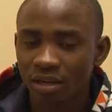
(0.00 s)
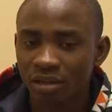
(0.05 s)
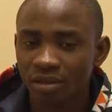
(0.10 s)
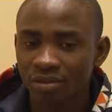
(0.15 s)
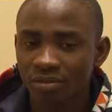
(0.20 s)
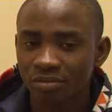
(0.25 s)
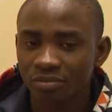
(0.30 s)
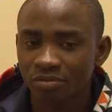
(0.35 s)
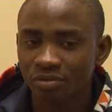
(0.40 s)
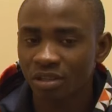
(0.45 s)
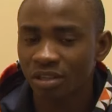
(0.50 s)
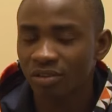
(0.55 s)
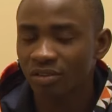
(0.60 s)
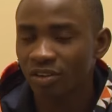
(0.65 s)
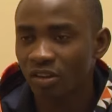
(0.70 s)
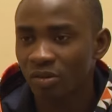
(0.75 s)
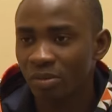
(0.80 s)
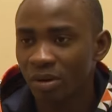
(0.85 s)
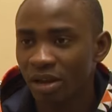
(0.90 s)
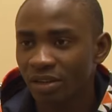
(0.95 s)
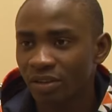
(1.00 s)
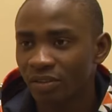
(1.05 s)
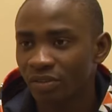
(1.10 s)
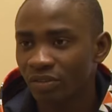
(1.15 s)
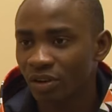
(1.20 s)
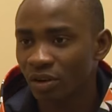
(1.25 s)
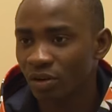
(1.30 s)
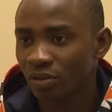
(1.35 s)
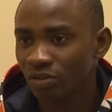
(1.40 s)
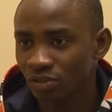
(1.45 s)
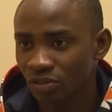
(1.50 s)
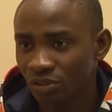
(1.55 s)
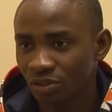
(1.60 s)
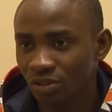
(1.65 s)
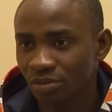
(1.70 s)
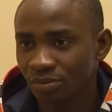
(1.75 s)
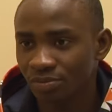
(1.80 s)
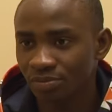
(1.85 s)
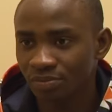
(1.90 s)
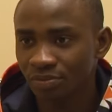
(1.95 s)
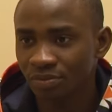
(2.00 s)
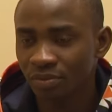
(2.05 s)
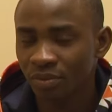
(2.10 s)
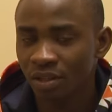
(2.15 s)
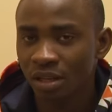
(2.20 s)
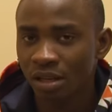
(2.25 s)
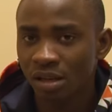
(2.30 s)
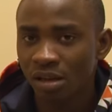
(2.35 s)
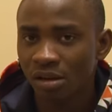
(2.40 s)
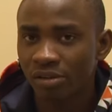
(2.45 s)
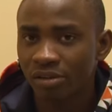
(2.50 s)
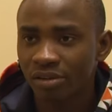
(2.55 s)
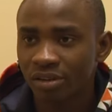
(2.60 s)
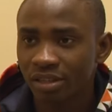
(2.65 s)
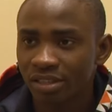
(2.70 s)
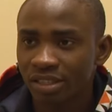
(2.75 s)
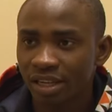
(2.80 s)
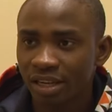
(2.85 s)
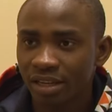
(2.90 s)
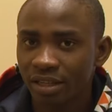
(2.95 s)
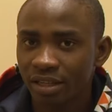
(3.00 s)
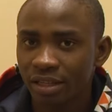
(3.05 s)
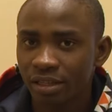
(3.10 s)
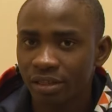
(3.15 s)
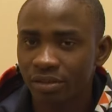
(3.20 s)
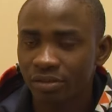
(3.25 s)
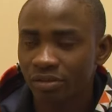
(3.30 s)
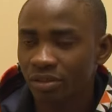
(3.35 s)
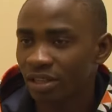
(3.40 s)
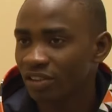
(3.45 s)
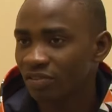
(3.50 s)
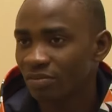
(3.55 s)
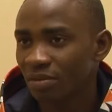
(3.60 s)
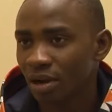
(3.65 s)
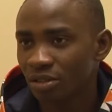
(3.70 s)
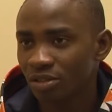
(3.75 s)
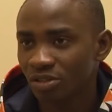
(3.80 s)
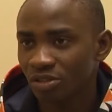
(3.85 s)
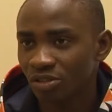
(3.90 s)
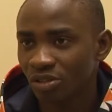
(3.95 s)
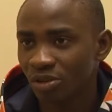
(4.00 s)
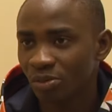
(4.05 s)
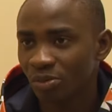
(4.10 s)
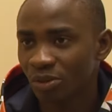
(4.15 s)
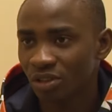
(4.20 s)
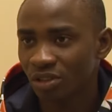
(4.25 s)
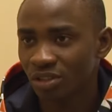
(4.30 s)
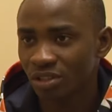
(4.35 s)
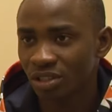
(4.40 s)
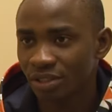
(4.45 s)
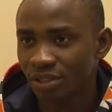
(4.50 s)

wherever you might come from, on a daring to give out to your community.